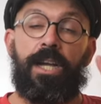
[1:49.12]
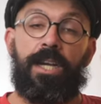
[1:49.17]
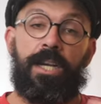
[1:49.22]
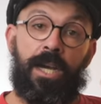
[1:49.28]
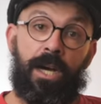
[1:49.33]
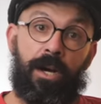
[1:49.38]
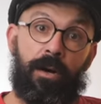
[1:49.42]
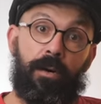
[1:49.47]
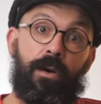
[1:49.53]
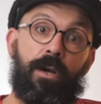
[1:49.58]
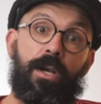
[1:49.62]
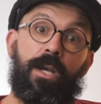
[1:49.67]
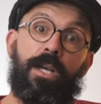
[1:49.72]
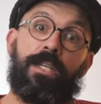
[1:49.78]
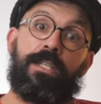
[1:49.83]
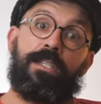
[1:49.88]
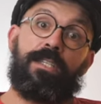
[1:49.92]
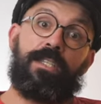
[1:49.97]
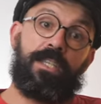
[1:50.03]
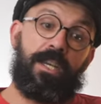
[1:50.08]
Now,
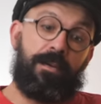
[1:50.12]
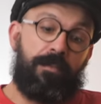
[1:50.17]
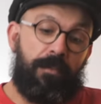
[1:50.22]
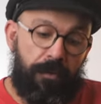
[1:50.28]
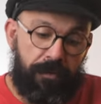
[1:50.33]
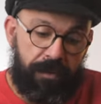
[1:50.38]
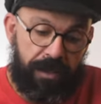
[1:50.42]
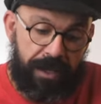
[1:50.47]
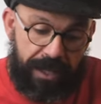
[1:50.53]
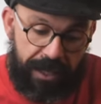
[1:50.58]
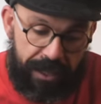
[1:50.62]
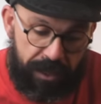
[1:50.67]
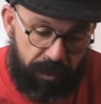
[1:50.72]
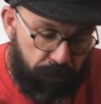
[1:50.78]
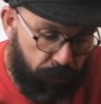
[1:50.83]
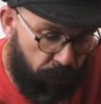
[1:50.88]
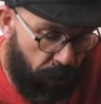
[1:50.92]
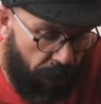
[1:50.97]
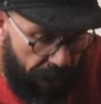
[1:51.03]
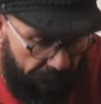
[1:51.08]
some of these
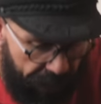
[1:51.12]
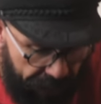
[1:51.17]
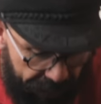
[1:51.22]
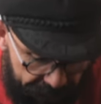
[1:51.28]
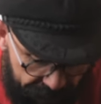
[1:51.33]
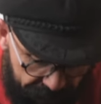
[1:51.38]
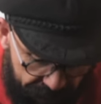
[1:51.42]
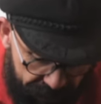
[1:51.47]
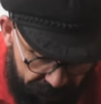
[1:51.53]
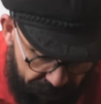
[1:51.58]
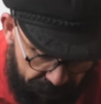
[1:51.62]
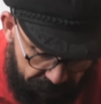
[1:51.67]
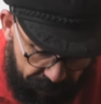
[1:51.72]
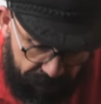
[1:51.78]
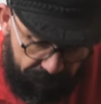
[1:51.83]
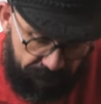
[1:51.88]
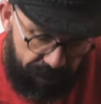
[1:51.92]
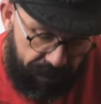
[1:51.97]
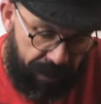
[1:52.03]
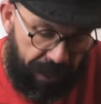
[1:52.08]

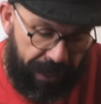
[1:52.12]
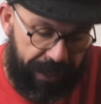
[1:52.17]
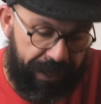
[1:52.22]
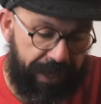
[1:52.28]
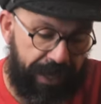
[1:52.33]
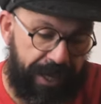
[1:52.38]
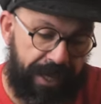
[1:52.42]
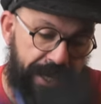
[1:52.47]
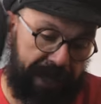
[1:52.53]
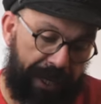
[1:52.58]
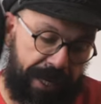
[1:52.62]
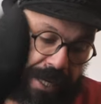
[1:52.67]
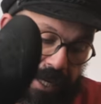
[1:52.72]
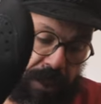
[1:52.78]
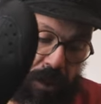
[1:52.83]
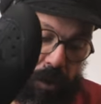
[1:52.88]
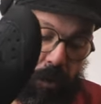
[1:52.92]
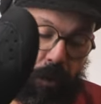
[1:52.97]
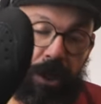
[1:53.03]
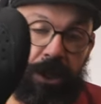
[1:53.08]
brands, like
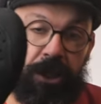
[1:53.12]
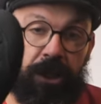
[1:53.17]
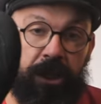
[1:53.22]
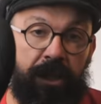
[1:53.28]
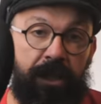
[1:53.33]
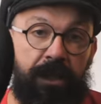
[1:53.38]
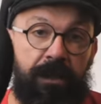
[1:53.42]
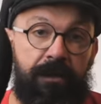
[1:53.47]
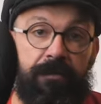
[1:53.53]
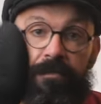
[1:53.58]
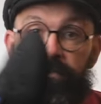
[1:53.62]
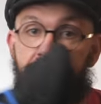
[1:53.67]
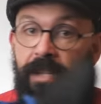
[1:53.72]
Intuition,